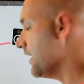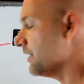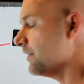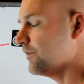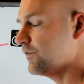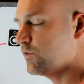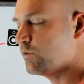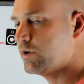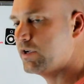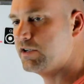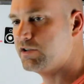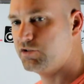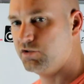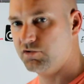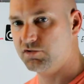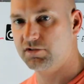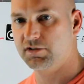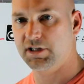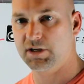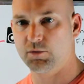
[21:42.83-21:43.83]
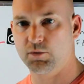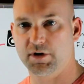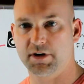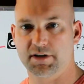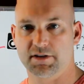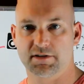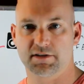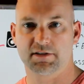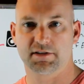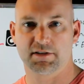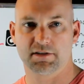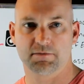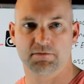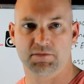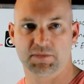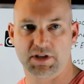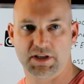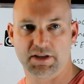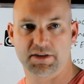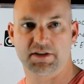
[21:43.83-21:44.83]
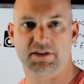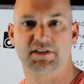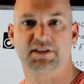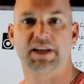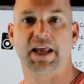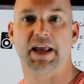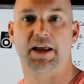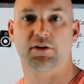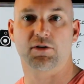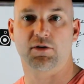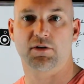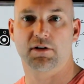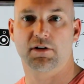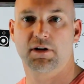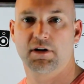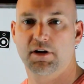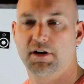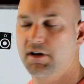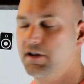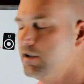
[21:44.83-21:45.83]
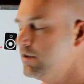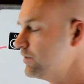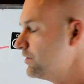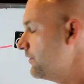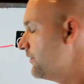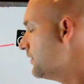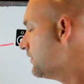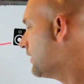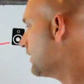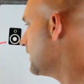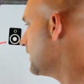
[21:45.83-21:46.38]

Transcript: negative 3 is usually what is the standard. So if you